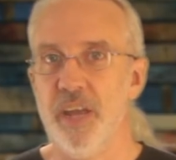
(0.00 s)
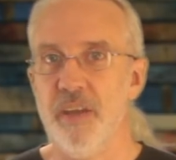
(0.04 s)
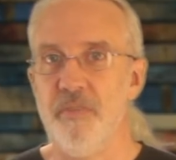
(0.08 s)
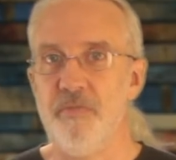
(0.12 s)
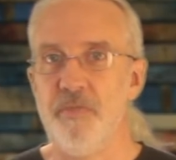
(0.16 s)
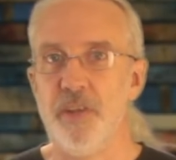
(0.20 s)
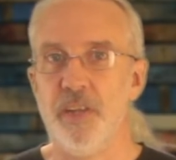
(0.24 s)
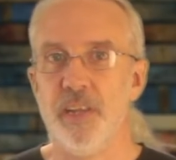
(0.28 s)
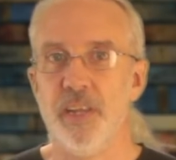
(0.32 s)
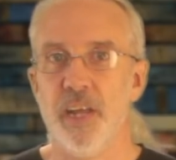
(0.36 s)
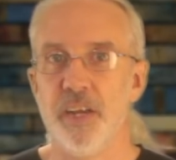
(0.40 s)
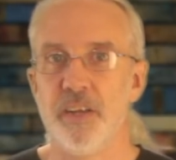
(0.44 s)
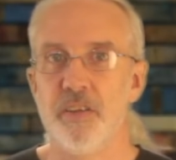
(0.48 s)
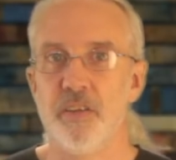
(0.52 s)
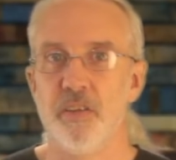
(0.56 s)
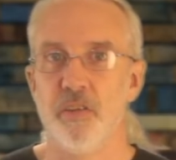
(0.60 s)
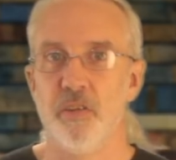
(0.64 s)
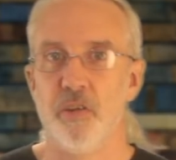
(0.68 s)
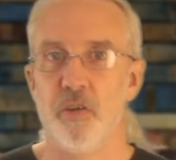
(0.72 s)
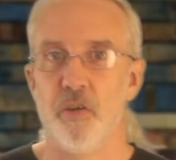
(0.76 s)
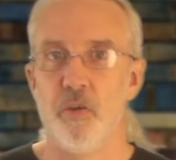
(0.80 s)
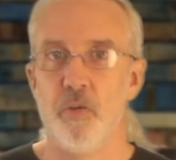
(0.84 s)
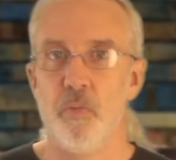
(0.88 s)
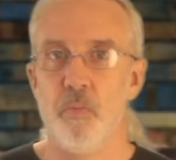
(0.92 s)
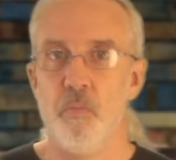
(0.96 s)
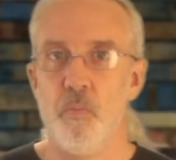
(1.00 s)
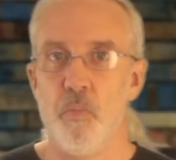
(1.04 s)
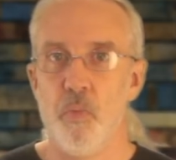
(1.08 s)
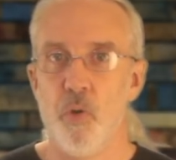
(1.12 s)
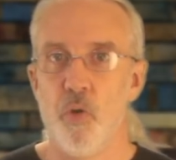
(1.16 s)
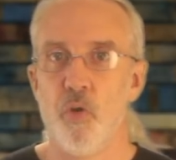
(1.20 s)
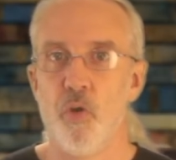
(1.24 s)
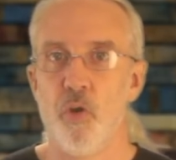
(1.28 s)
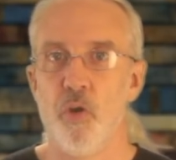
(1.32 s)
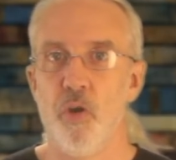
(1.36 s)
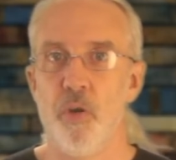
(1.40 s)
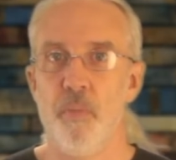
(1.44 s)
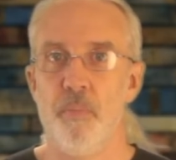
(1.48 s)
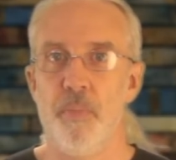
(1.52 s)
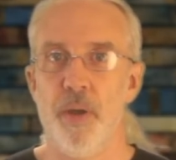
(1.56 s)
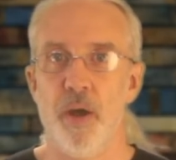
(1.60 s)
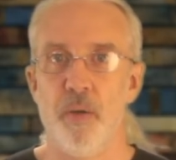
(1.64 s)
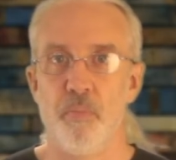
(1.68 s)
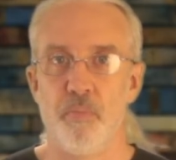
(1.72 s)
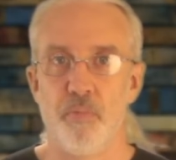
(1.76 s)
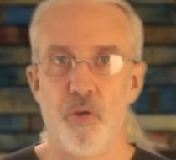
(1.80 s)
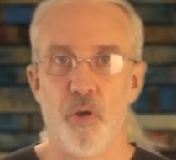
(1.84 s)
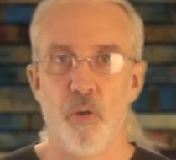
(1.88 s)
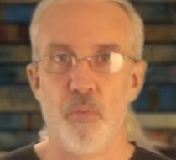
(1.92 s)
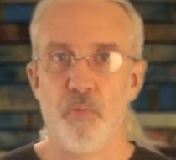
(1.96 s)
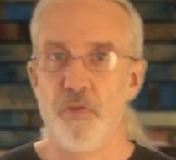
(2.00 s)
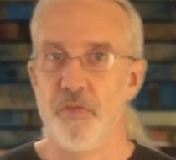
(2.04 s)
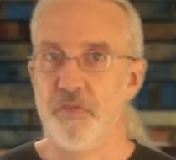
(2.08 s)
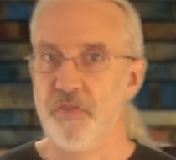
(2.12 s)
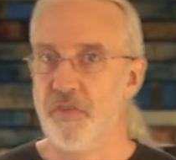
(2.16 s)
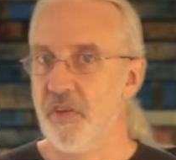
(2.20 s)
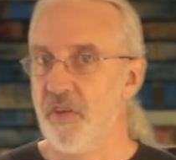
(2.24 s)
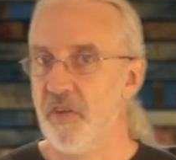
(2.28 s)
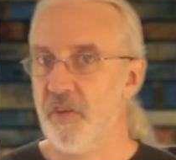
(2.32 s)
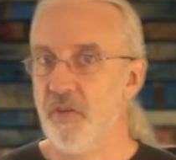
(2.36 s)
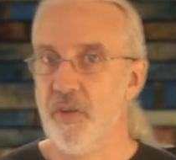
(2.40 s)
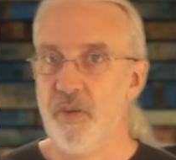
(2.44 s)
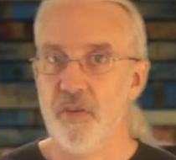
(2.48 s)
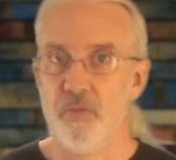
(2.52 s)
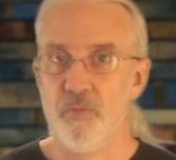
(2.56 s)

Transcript: if you'd like to learn more about ProPresenter